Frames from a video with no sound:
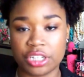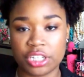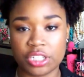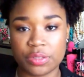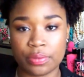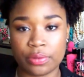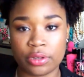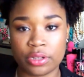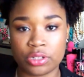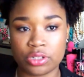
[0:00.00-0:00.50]

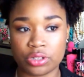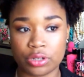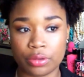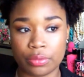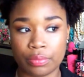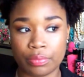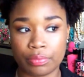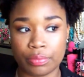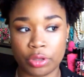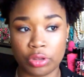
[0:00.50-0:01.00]
sponge
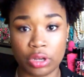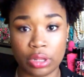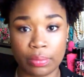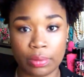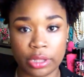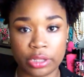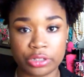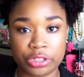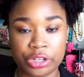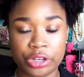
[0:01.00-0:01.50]
or beauty
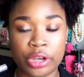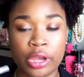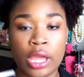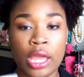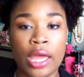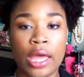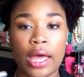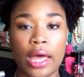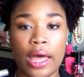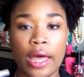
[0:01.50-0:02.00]
blender
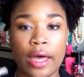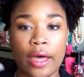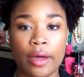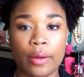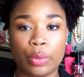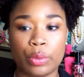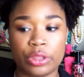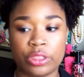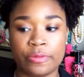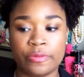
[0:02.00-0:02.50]

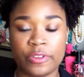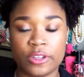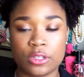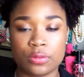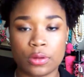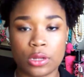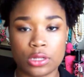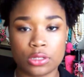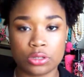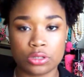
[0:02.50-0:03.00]
with Fix
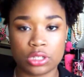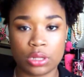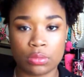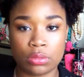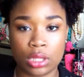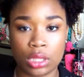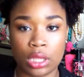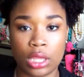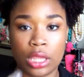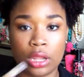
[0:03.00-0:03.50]
Plus or
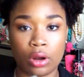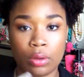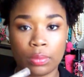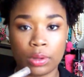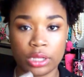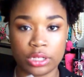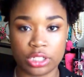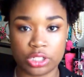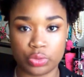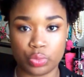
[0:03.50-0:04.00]
something, it'll
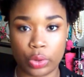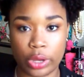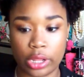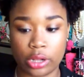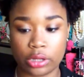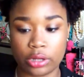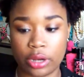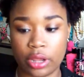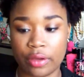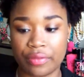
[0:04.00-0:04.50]
blend in
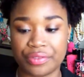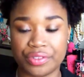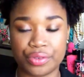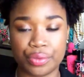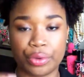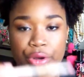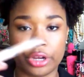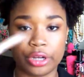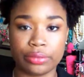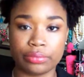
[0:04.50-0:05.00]
well enough to
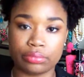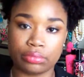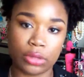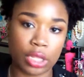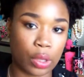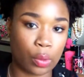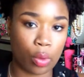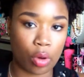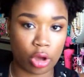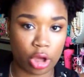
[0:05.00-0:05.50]
where
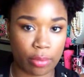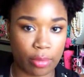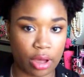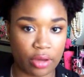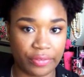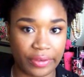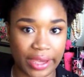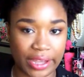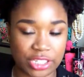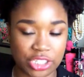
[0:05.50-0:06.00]
it won't come
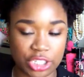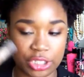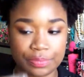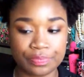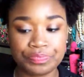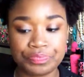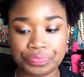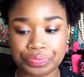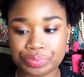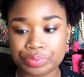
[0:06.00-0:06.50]
off ashy.
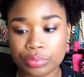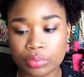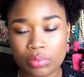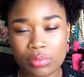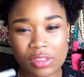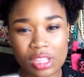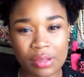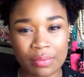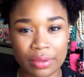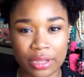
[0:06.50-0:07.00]

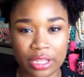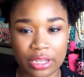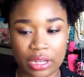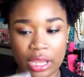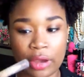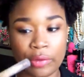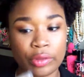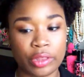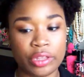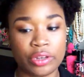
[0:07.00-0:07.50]
But
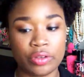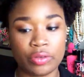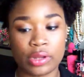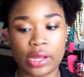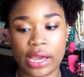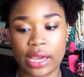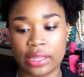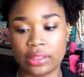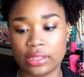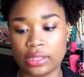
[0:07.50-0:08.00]
I really do
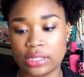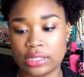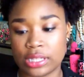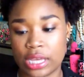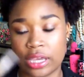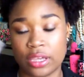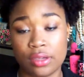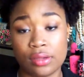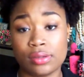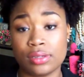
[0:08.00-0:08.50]
like this.
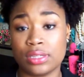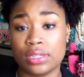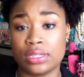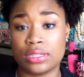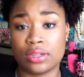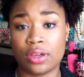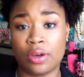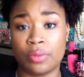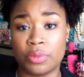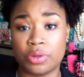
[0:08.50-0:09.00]
I use
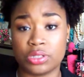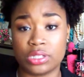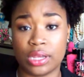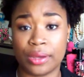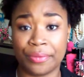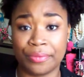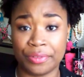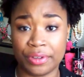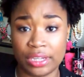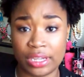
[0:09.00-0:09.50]
this almost
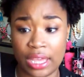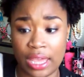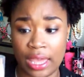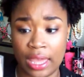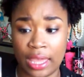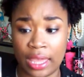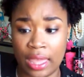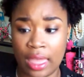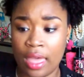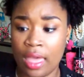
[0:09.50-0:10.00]
every
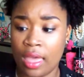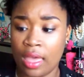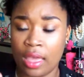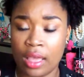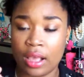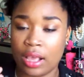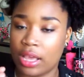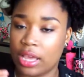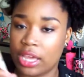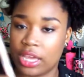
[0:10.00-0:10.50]
day.
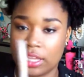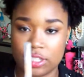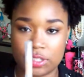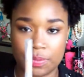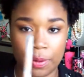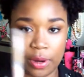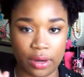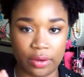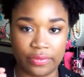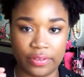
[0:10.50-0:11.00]
it's
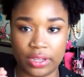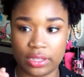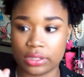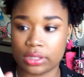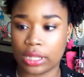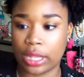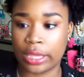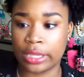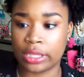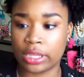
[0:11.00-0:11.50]

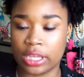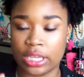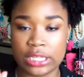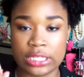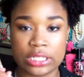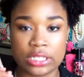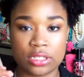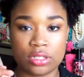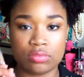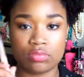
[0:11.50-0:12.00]
perfect. Like,
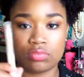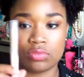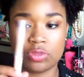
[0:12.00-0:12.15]
it's